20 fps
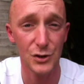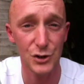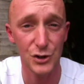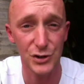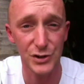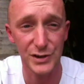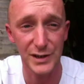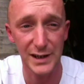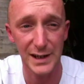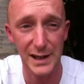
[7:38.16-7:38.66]

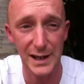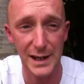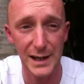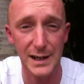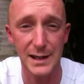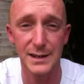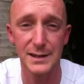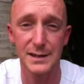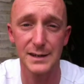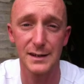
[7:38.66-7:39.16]
just
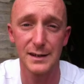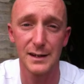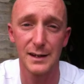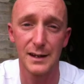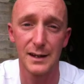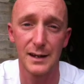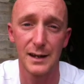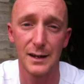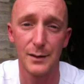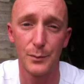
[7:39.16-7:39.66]
eat
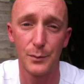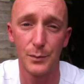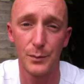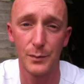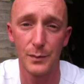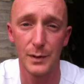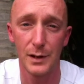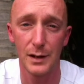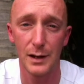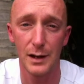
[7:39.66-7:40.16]

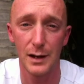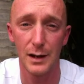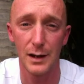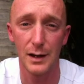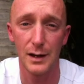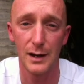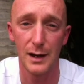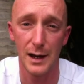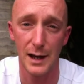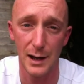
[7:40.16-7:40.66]

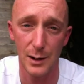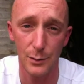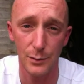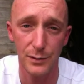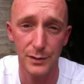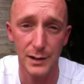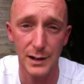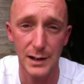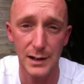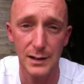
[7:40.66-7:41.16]

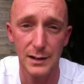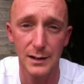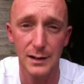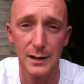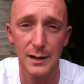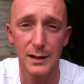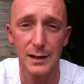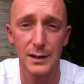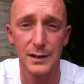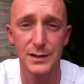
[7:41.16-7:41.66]
healthily.
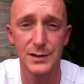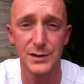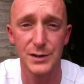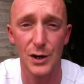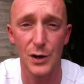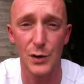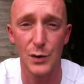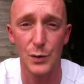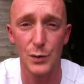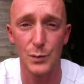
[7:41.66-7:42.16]

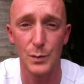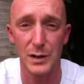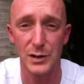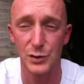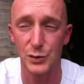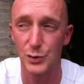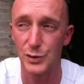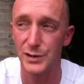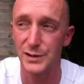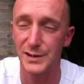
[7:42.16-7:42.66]
So
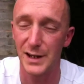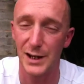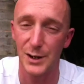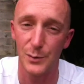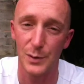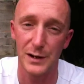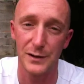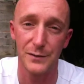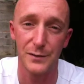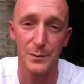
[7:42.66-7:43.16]
make sure you stay
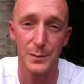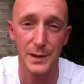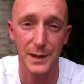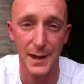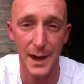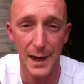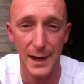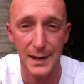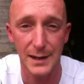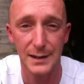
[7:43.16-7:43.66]
away from the
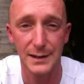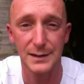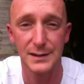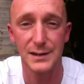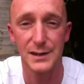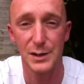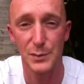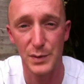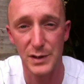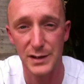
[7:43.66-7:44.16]
cakes
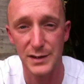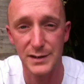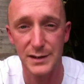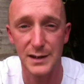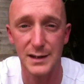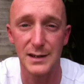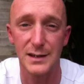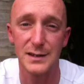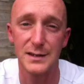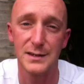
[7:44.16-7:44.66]
and the
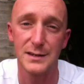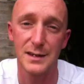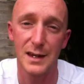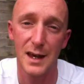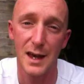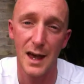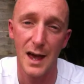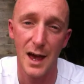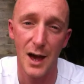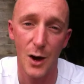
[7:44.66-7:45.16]
biscuits.
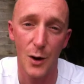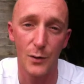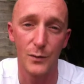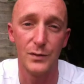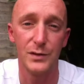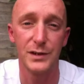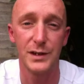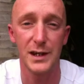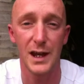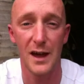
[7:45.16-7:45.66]

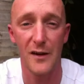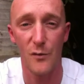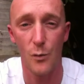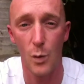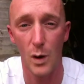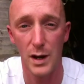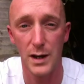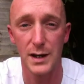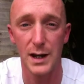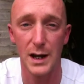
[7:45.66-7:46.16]
Obviously have
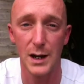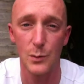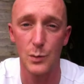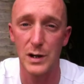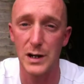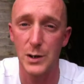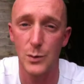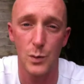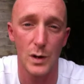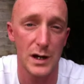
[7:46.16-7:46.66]
one day a
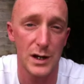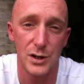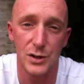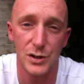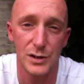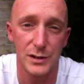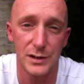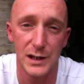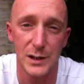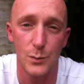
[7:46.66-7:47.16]
week where you
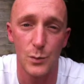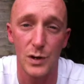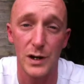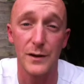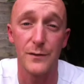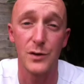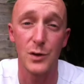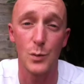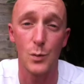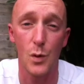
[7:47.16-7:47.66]
just eat
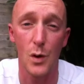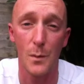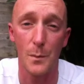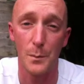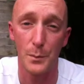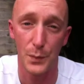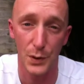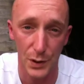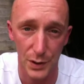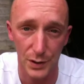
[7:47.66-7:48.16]
whatever you
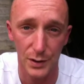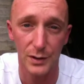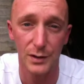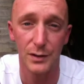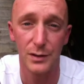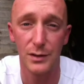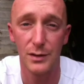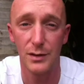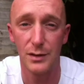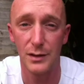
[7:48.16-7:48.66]
want, but
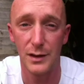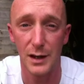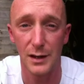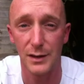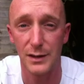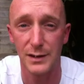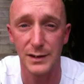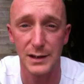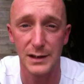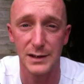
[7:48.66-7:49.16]
the
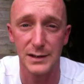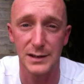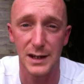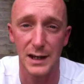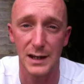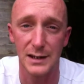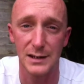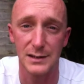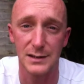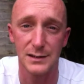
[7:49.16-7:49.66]
other 6
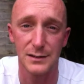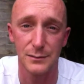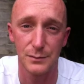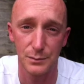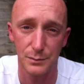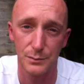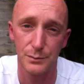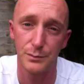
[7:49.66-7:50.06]
days